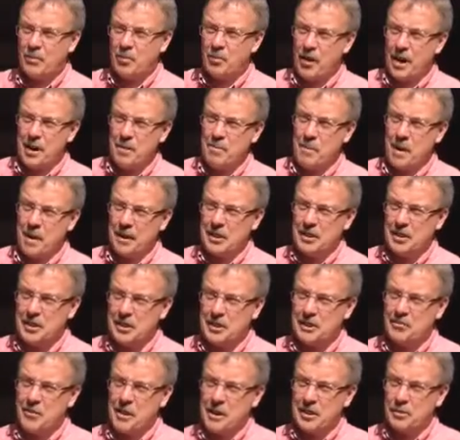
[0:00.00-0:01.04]
or 8 months,
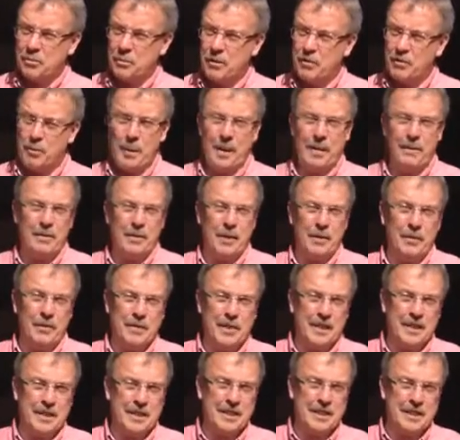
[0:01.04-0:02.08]
and the rest went for about
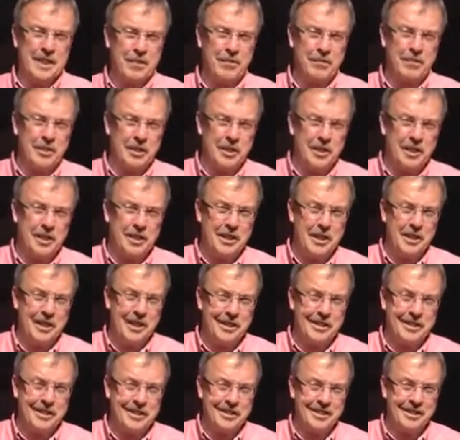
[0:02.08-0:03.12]
15 to 17
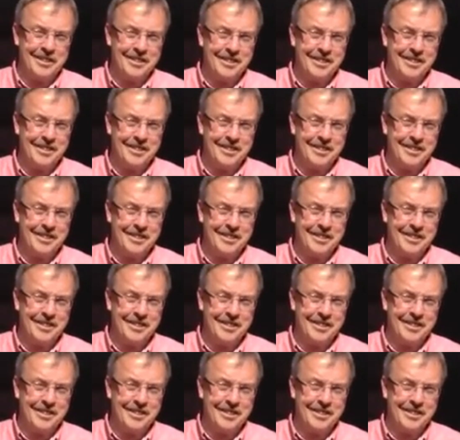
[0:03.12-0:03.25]
years.